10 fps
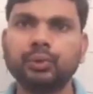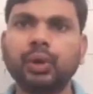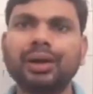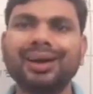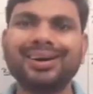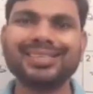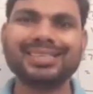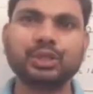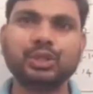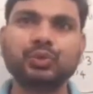You are
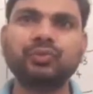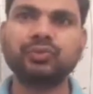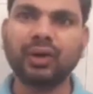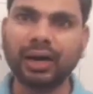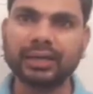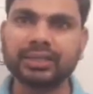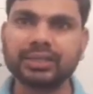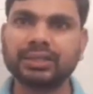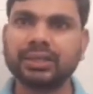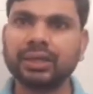asked to find
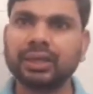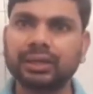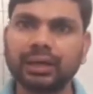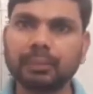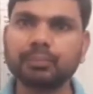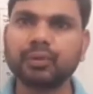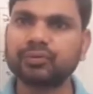number